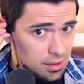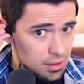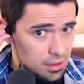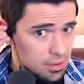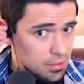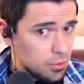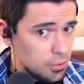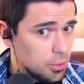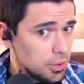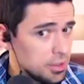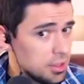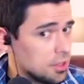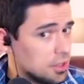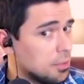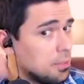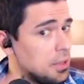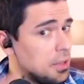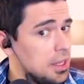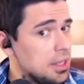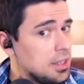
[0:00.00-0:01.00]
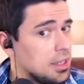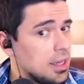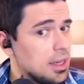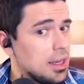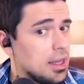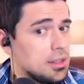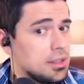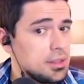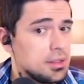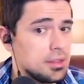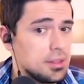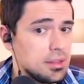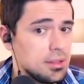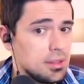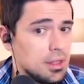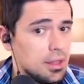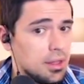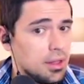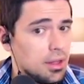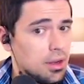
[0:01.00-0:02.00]
for what they're competing against,
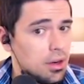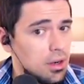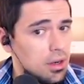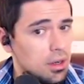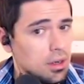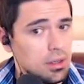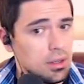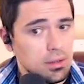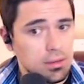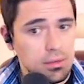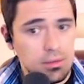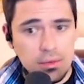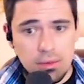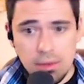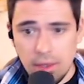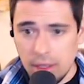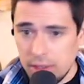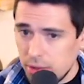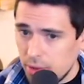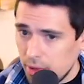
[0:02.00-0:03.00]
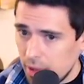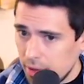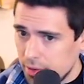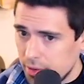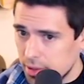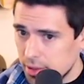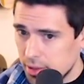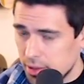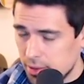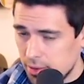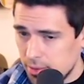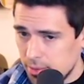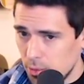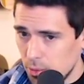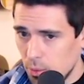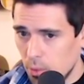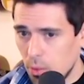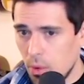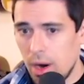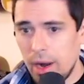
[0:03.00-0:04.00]
and they do have this
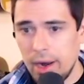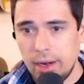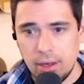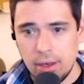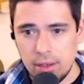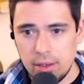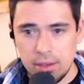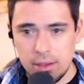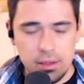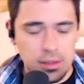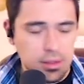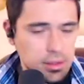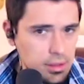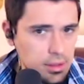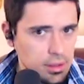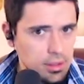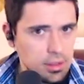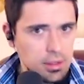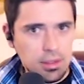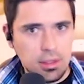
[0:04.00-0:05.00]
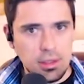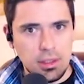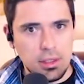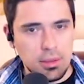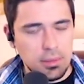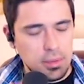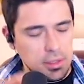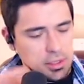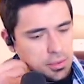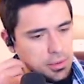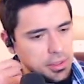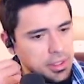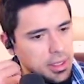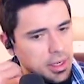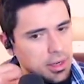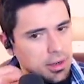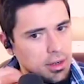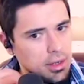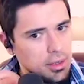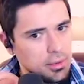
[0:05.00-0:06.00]
wired in between
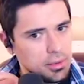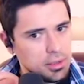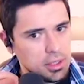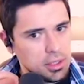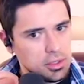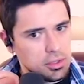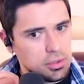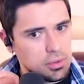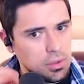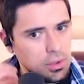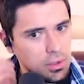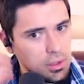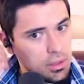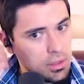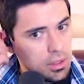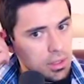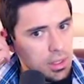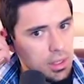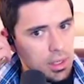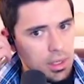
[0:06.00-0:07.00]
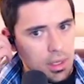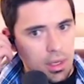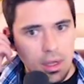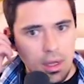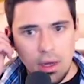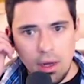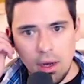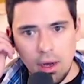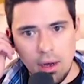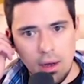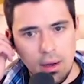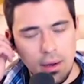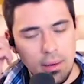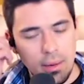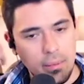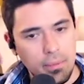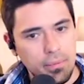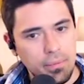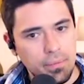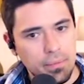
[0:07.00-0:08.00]
area with the controller.
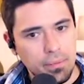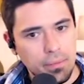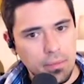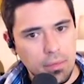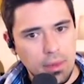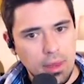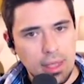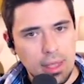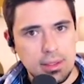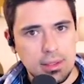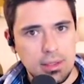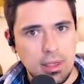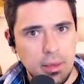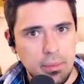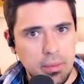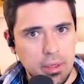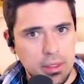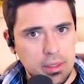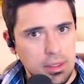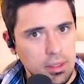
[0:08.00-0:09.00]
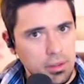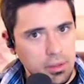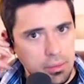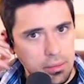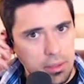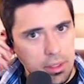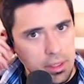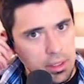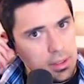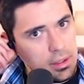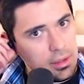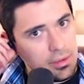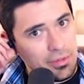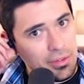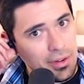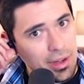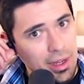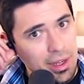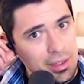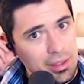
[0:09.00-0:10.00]
Um, that's not a big deal to me. In
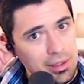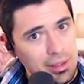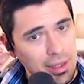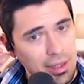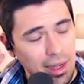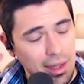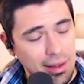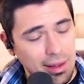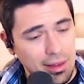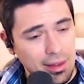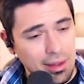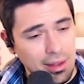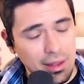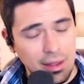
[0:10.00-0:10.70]
fact, I think